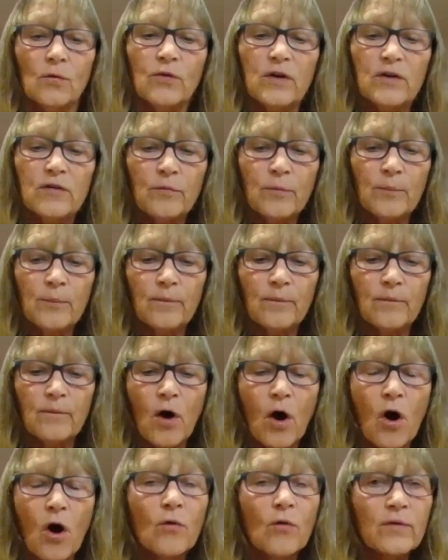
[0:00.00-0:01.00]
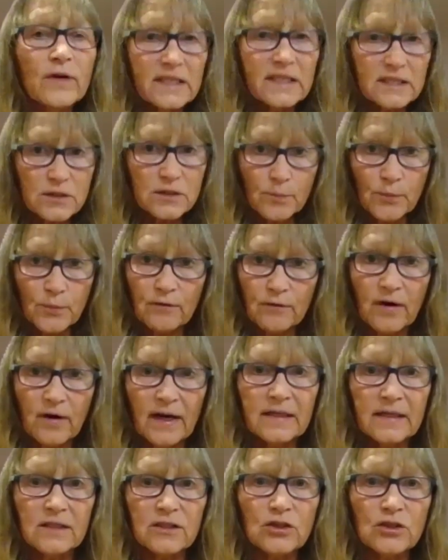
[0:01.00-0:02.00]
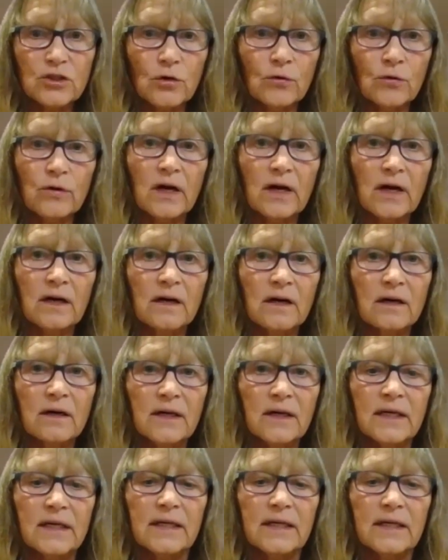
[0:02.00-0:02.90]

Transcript: We've always provided yoga